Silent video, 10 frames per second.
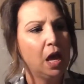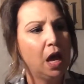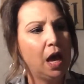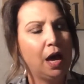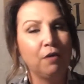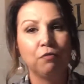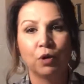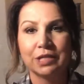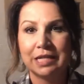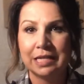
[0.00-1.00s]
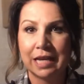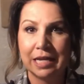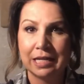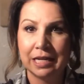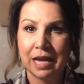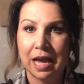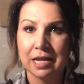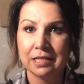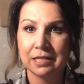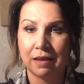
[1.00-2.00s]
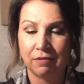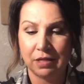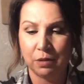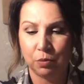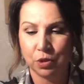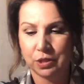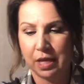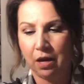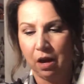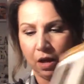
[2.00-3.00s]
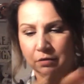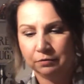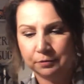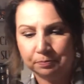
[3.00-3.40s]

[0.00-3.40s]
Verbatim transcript: Uh, $14.99, 70% off.